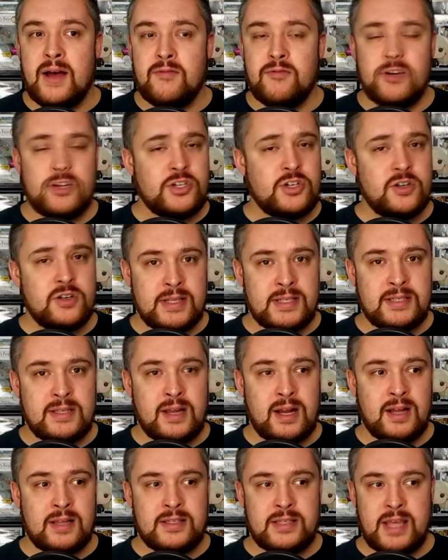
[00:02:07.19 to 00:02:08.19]
Richard is
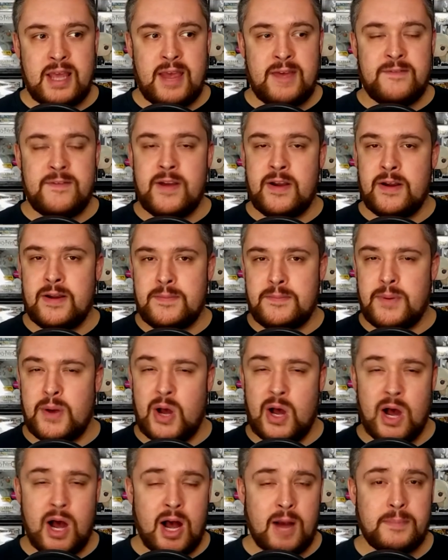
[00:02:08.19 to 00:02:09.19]
not a very
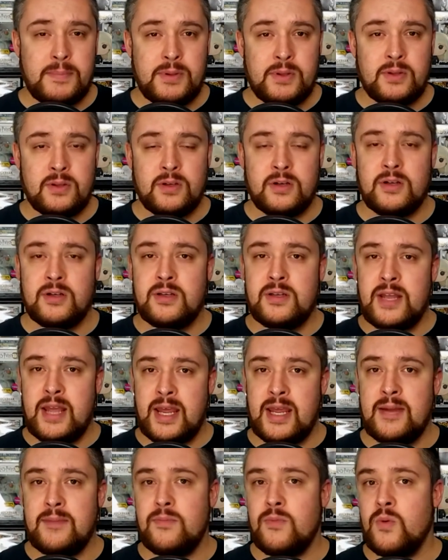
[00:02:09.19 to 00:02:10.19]
popular
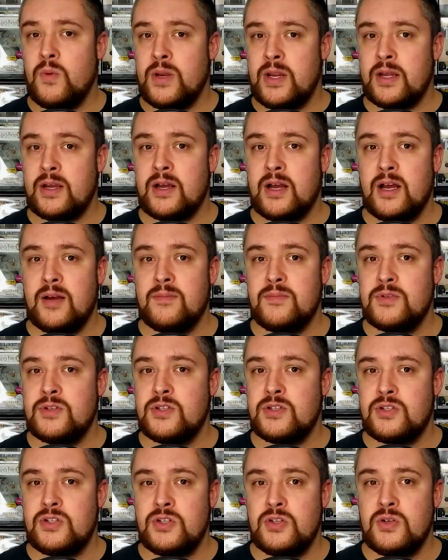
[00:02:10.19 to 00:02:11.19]
name when it
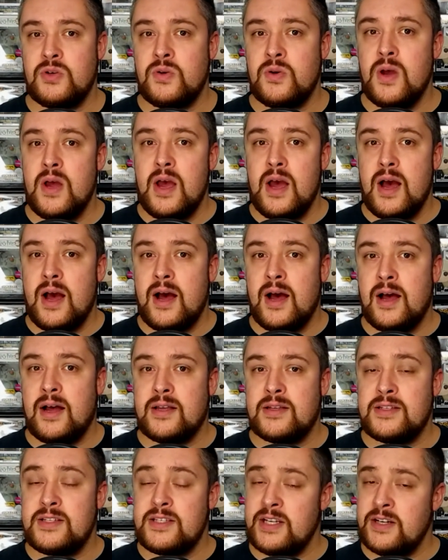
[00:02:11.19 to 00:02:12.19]
comes to
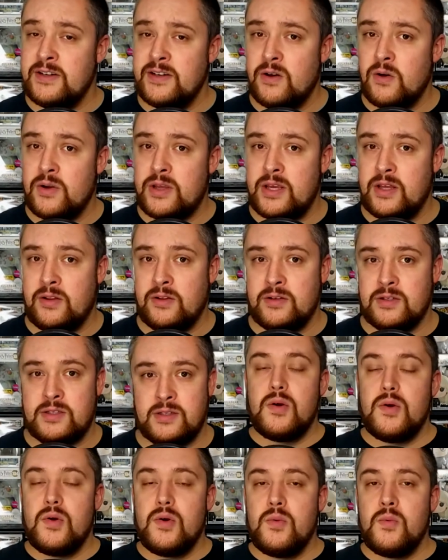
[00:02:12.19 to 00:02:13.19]
serial killers.
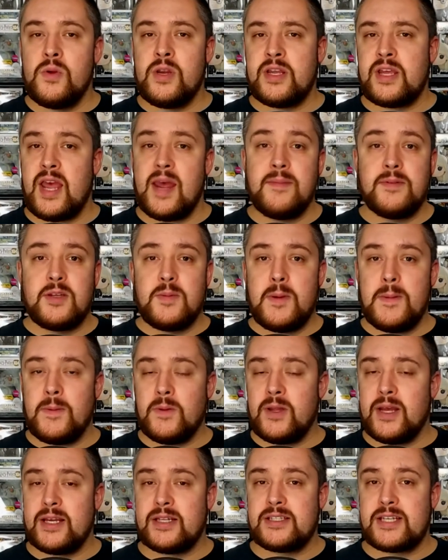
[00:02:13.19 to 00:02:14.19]
When it came to
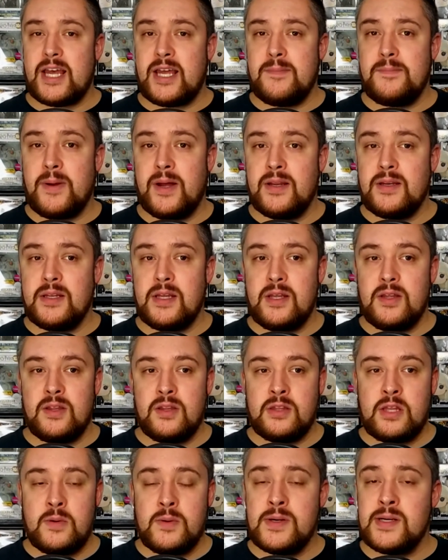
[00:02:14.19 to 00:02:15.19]
people like Ted Bundy,
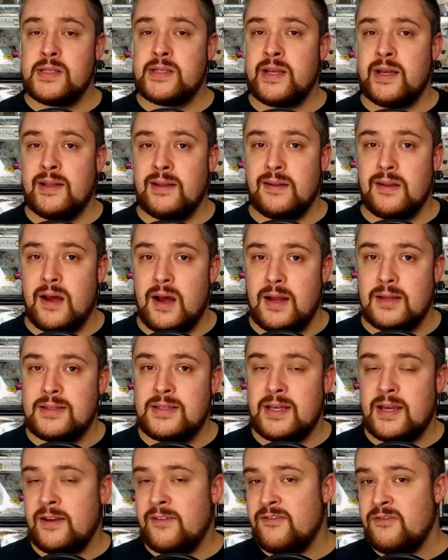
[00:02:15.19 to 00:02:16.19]
there was a
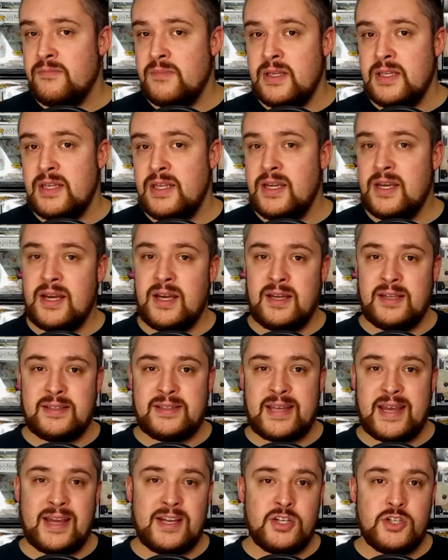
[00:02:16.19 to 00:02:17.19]
lot of media
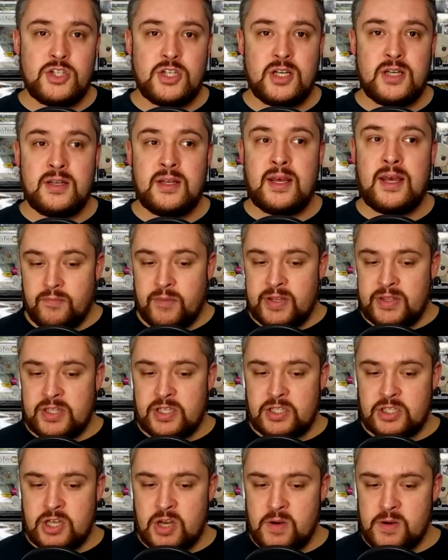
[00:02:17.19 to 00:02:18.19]
attention, but
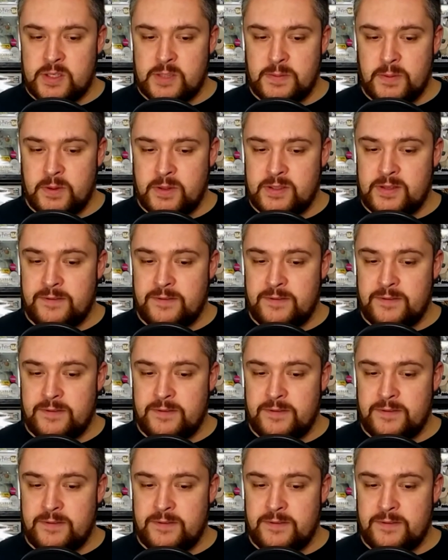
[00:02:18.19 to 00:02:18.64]
the show explores